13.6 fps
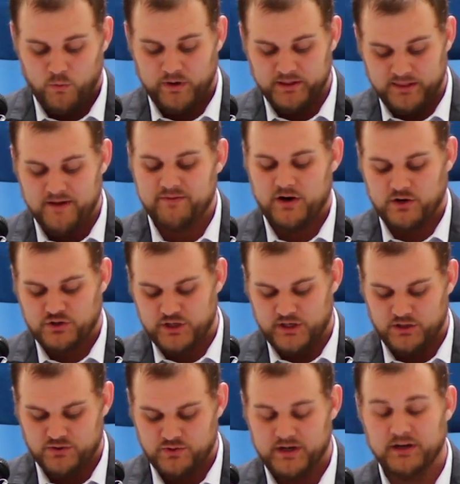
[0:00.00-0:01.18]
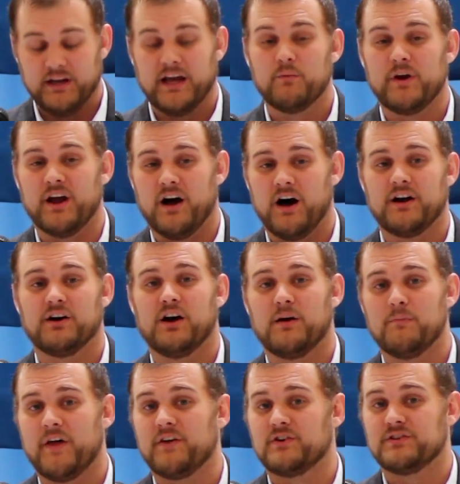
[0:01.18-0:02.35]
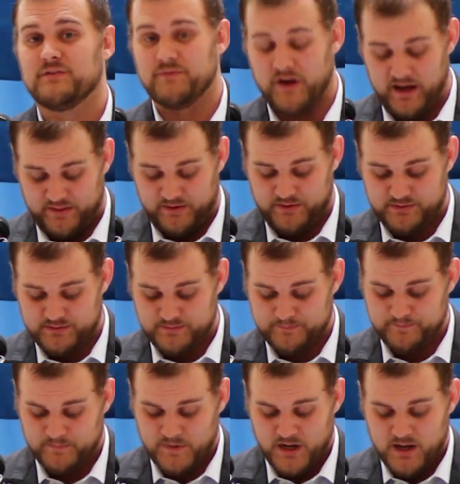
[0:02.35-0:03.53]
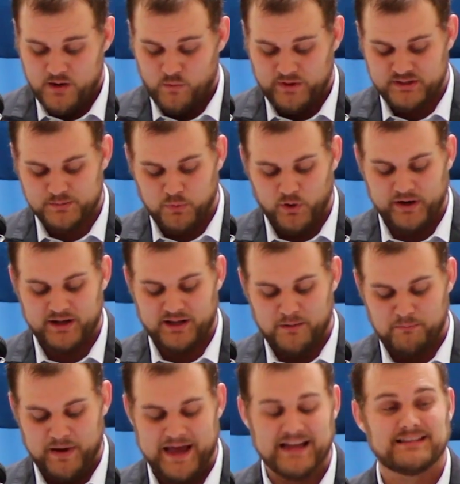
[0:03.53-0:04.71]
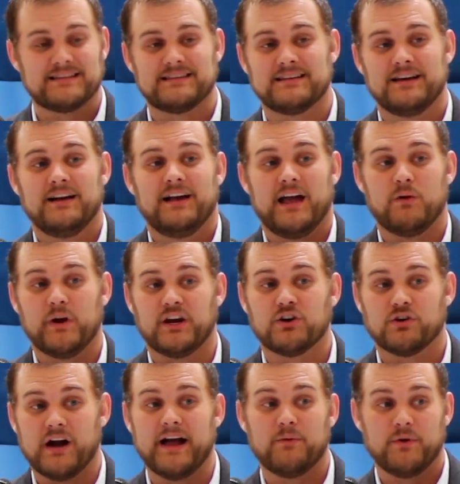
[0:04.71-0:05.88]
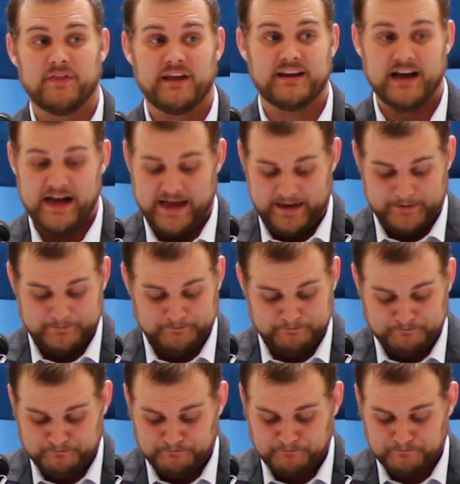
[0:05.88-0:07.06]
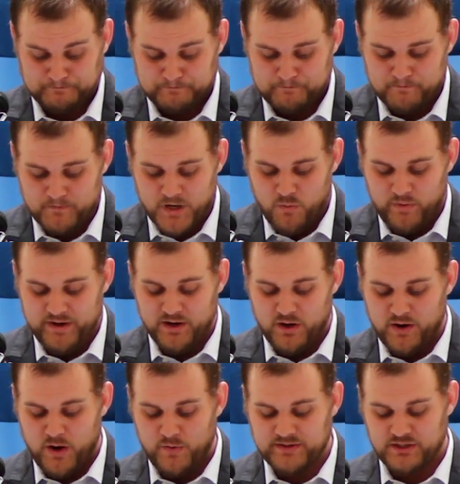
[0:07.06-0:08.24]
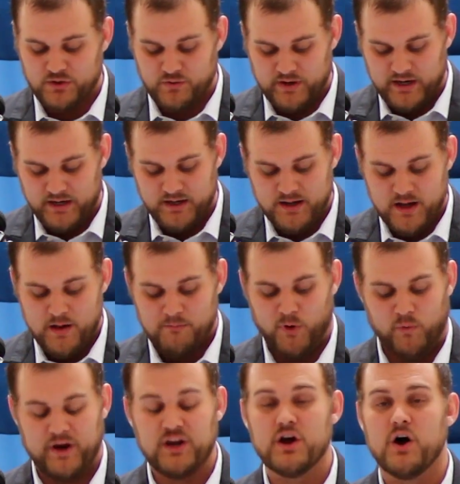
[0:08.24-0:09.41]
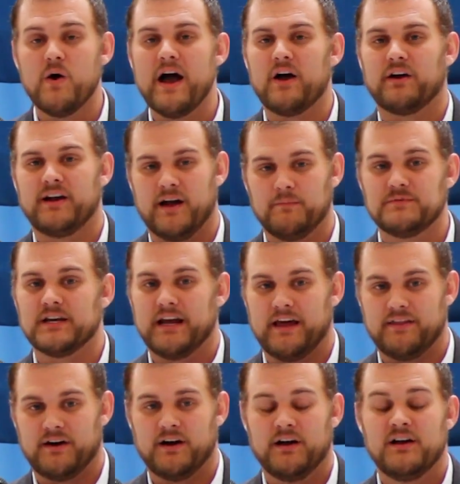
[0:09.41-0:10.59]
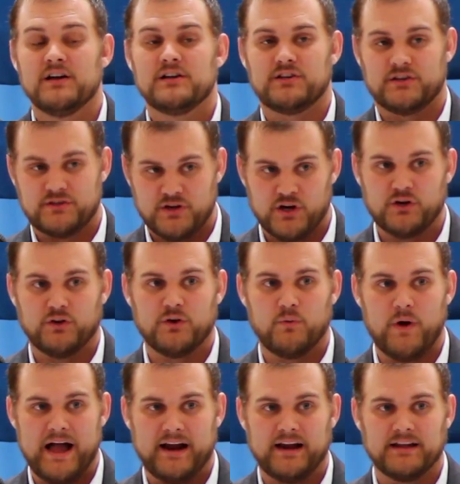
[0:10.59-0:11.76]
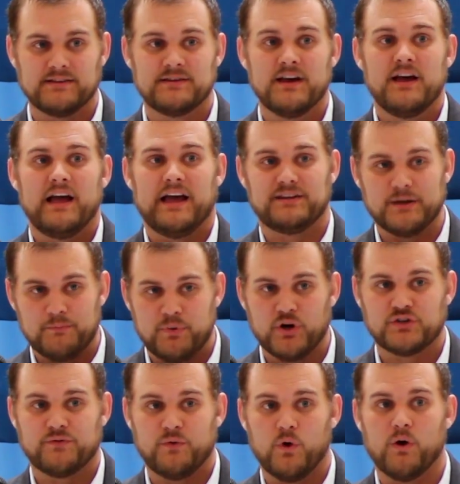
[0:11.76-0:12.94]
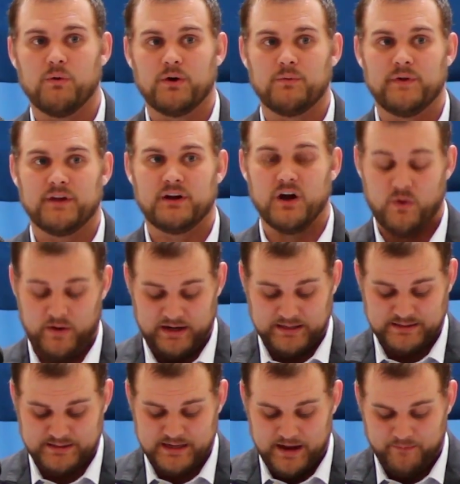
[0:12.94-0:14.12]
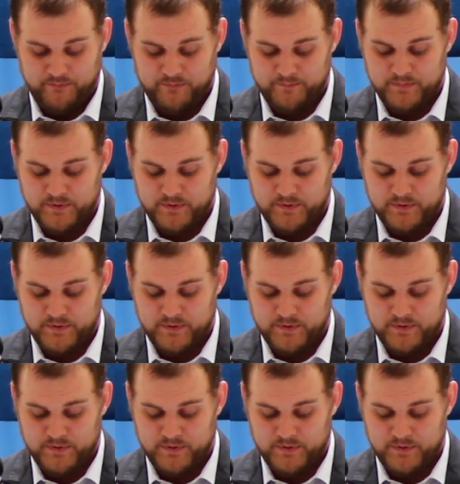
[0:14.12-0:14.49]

We love our children and we honor our mothers and fathers. We spoil our pets and we cry when they die. We don't always agree, but we know how to come together to circle the wagons and to push forward when the going gets tough.